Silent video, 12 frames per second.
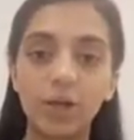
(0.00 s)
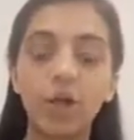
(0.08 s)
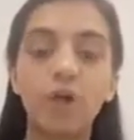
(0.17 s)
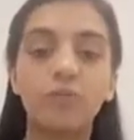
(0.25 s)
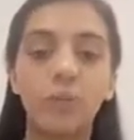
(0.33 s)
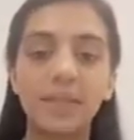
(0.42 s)
for
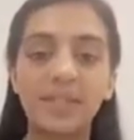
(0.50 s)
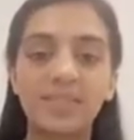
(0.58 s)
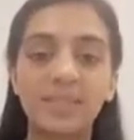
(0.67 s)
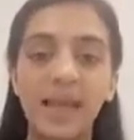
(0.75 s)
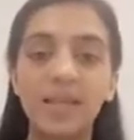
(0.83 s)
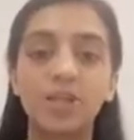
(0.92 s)
when it's
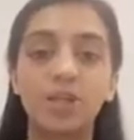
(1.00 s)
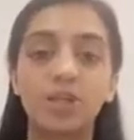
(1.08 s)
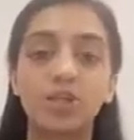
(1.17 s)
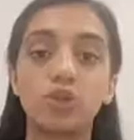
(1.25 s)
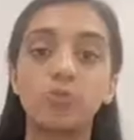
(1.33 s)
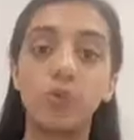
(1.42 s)
their turn to
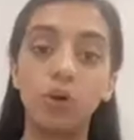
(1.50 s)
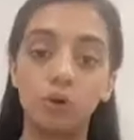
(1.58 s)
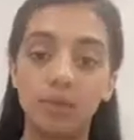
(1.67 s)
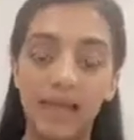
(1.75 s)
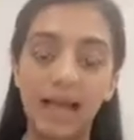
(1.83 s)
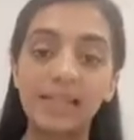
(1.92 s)
pull an
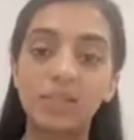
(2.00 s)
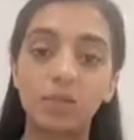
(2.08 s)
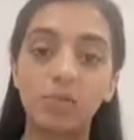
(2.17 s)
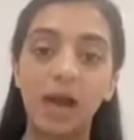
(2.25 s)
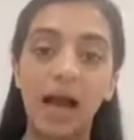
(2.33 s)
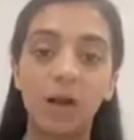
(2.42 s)
item
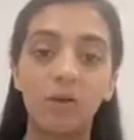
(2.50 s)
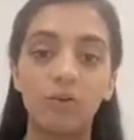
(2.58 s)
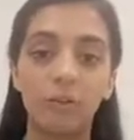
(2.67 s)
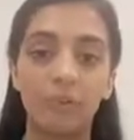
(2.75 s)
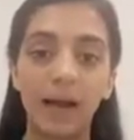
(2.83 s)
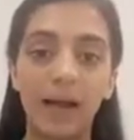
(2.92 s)
out of the
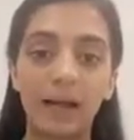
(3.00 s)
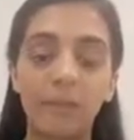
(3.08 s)
bag.